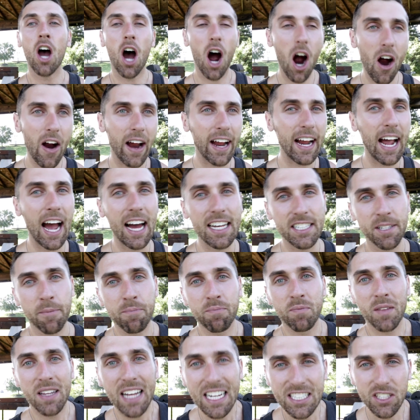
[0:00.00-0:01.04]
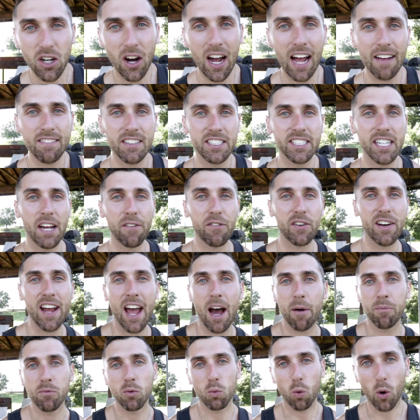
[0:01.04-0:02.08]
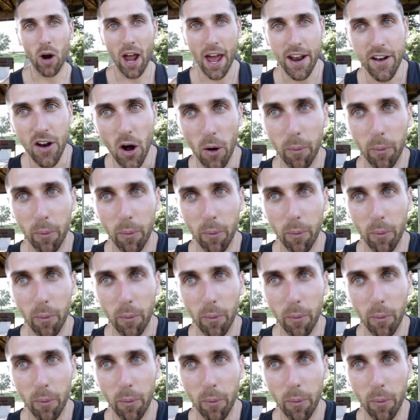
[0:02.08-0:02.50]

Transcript: All right, guys, that's all I have to say for now. We're heading